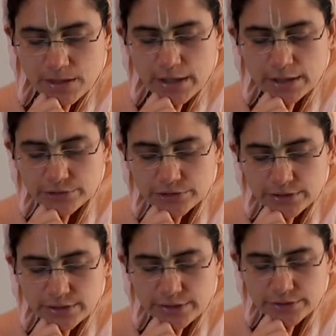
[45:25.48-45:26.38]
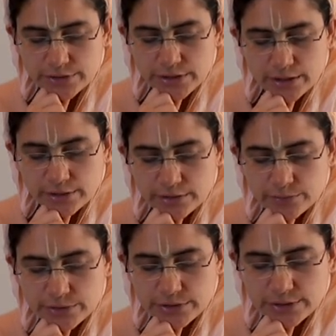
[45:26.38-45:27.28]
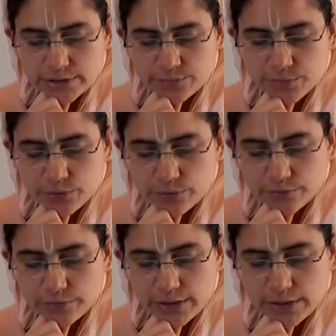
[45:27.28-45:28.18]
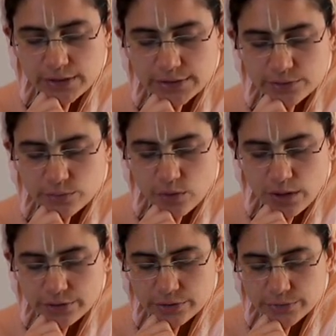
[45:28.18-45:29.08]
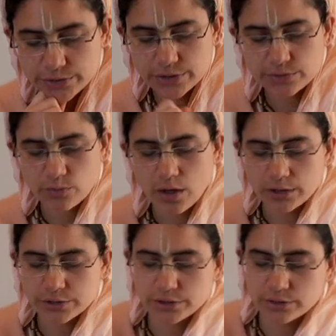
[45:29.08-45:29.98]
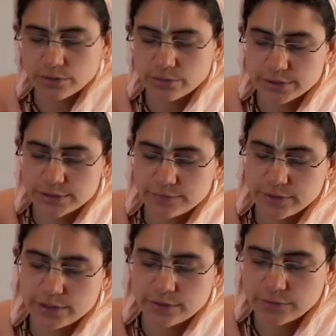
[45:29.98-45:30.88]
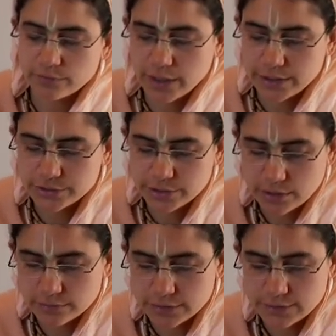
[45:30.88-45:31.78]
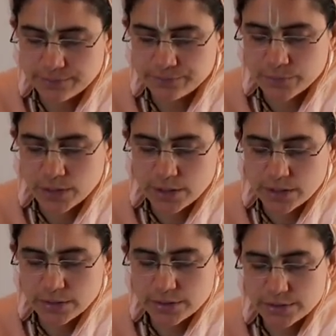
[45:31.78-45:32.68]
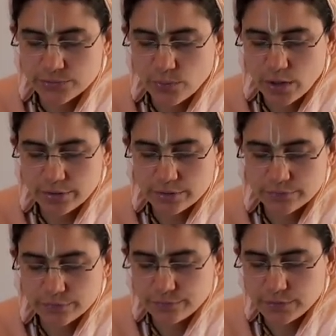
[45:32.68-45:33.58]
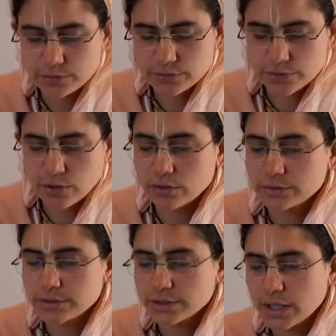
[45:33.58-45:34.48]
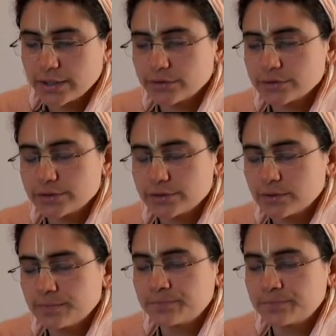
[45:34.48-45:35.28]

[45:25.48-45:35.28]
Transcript: Actually, there is nothing which is as purifying as the water which has washed the lotus feet of the Vaishnavas. This water fulfills all desires.